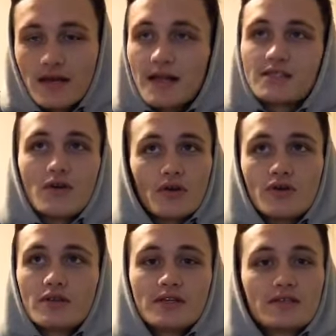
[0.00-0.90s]
That's all
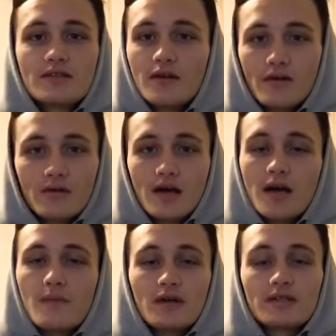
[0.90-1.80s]
you need to know
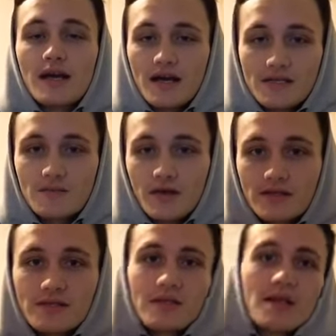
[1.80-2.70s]
about the
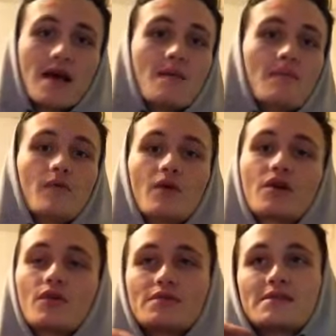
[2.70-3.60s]
hotspots. But what
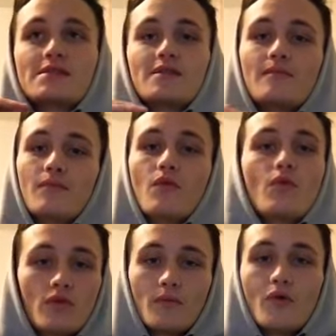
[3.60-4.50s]
goes into
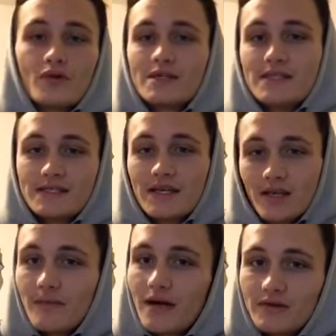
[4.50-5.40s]
more detail
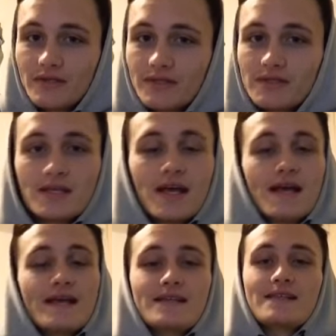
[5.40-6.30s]
about this
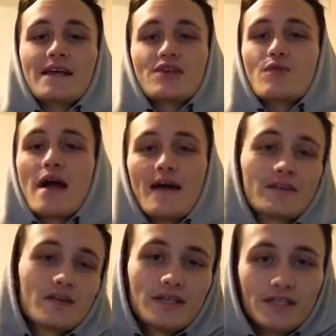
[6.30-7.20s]
is that you have
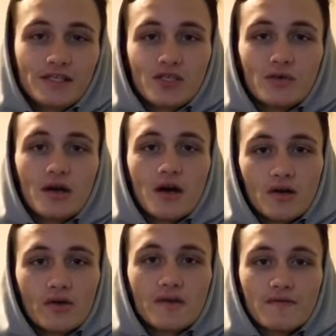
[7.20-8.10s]
to at least shoot
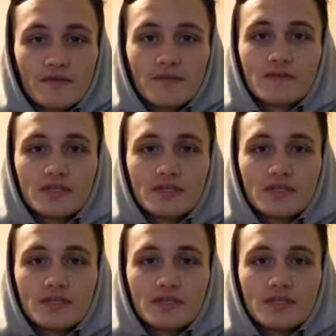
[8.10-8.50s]
150